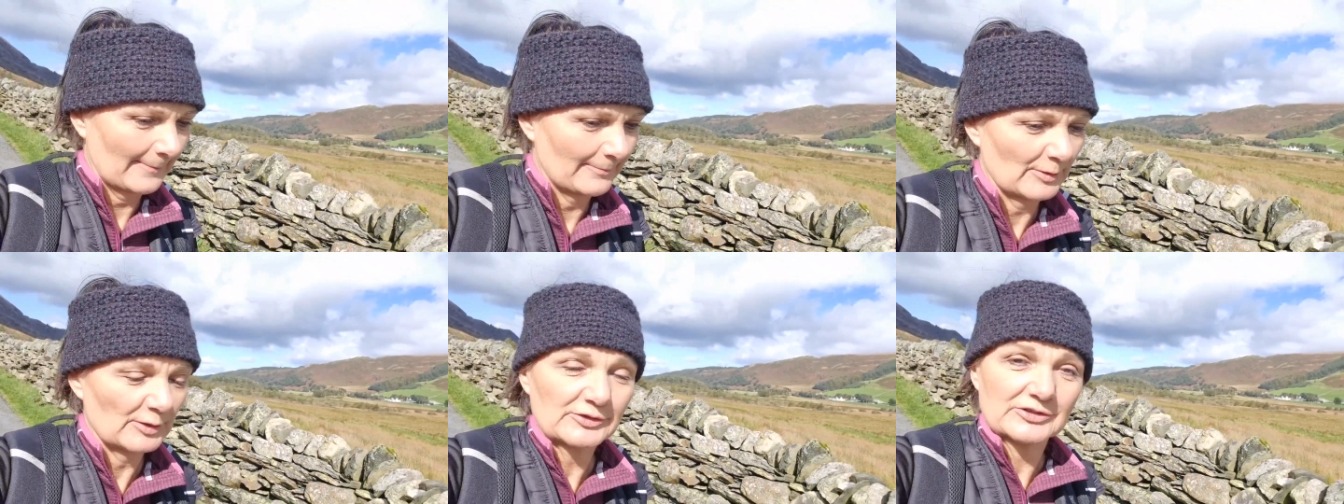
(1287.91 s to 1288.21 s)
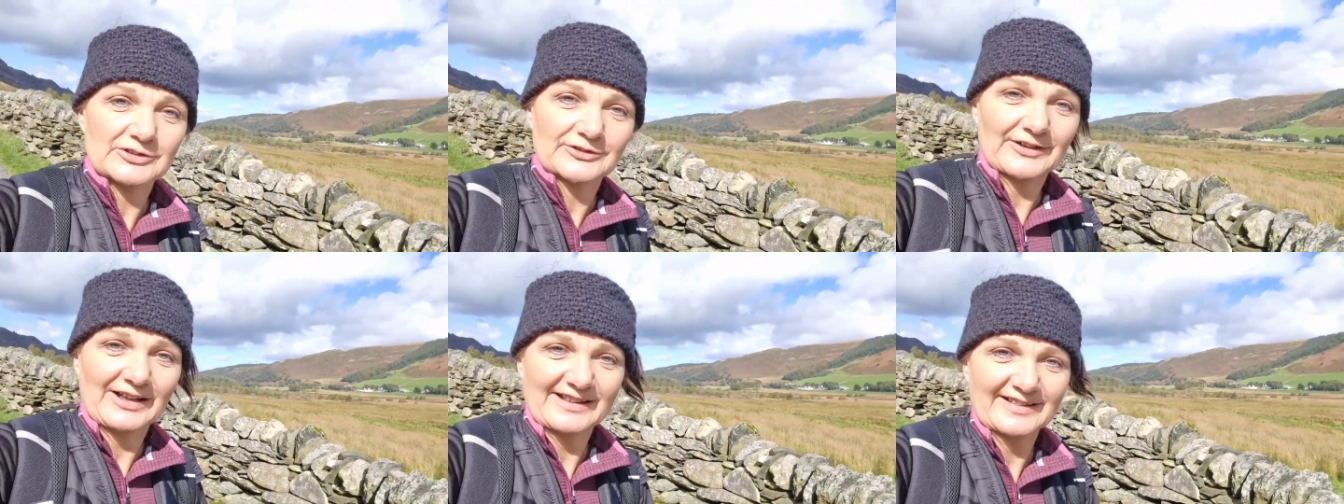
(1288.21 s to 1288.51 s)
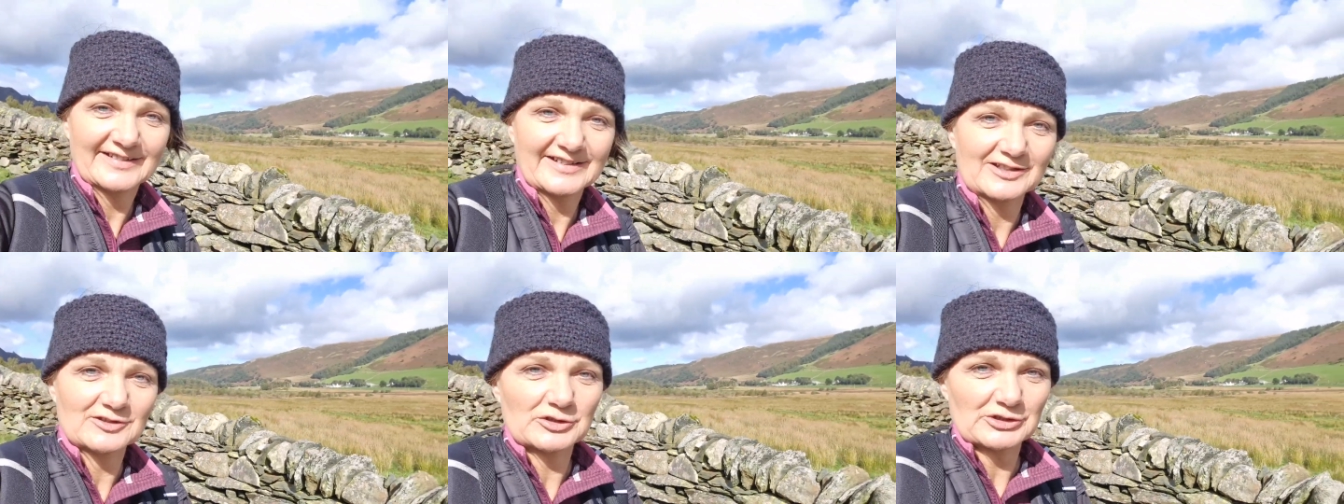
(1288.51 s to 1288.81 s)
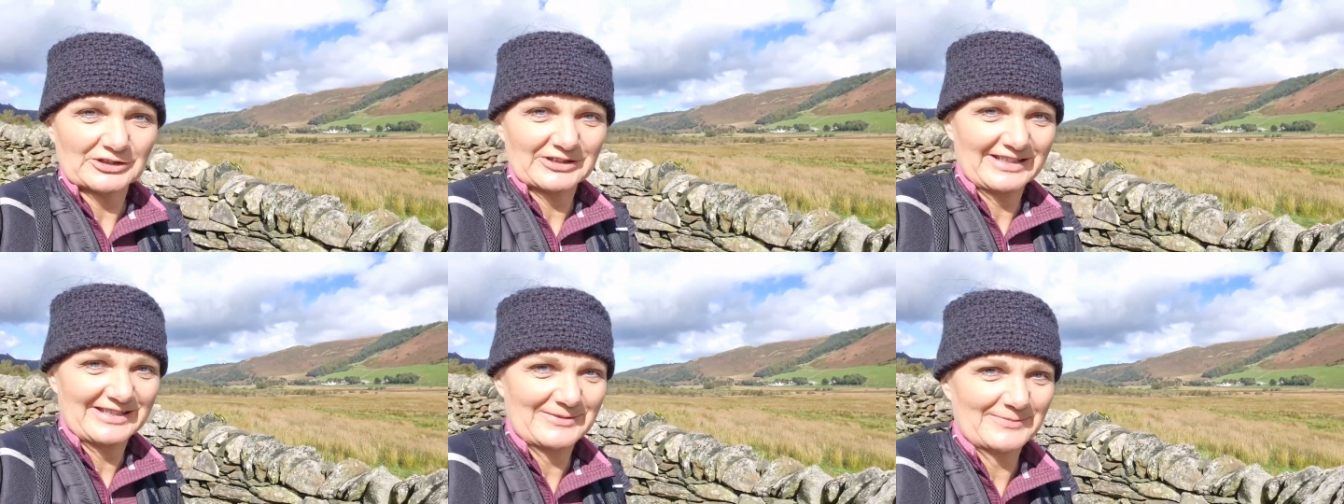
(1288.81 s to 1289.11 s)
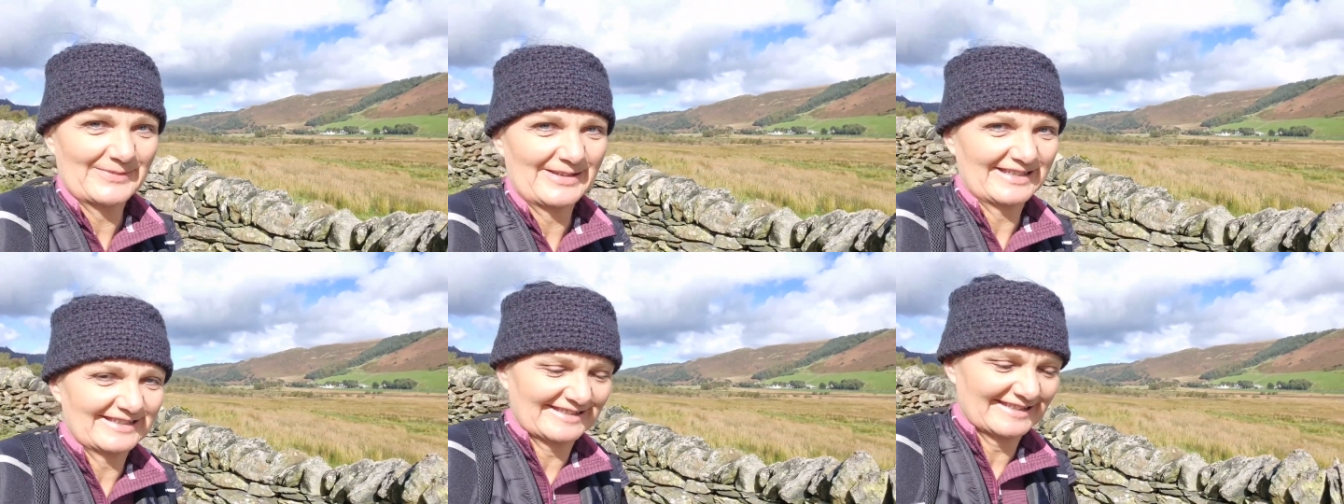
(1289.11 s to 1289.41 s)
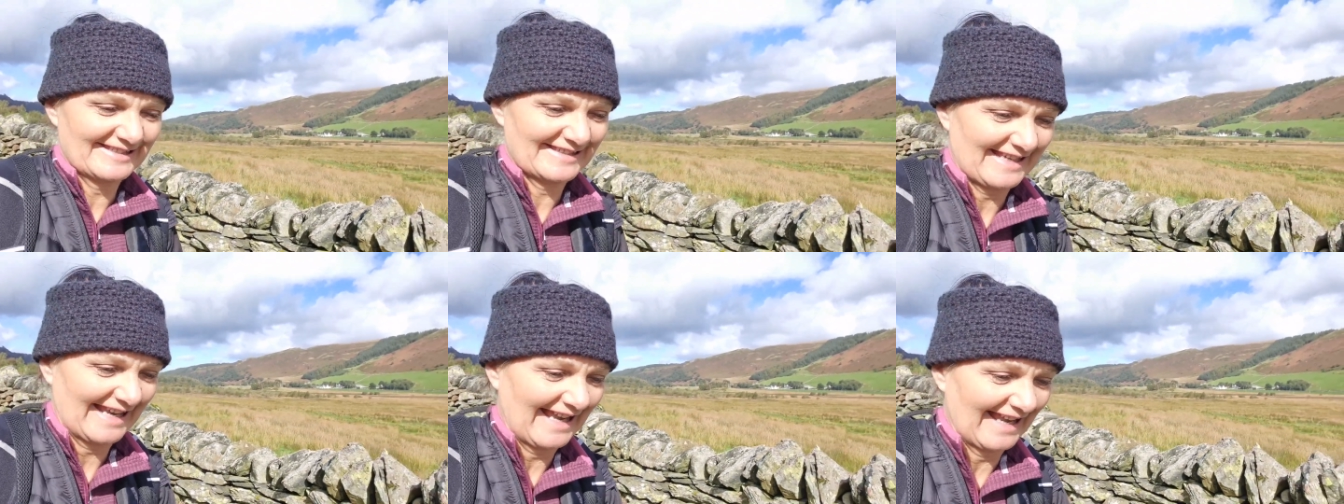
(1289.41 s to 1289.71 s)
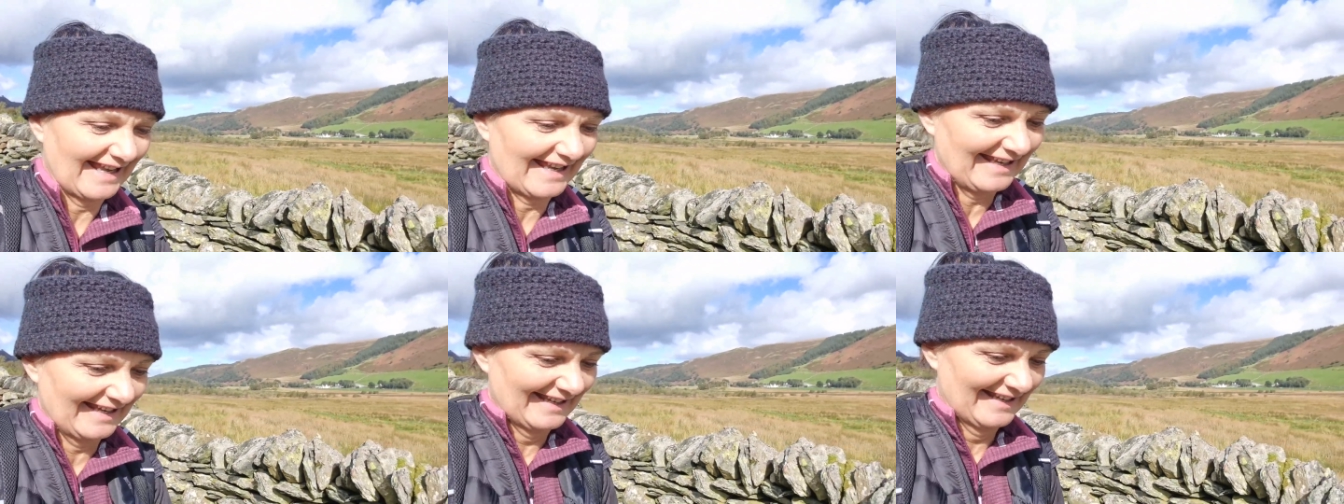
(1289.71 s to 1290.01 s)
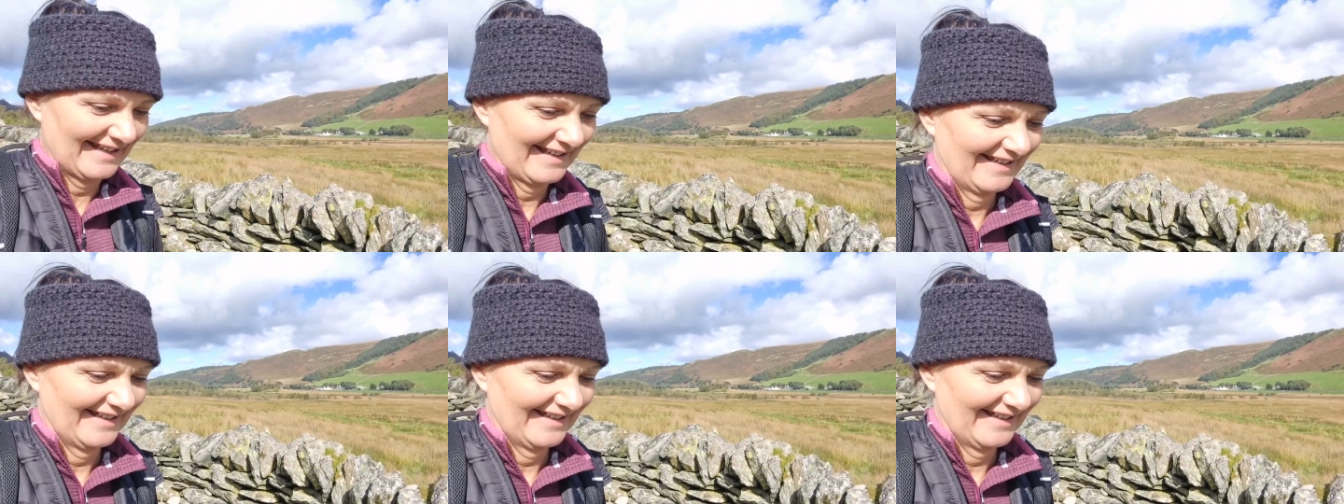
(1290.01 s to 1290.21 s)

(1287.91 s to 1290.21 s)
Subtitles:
but do you fancy joining me today?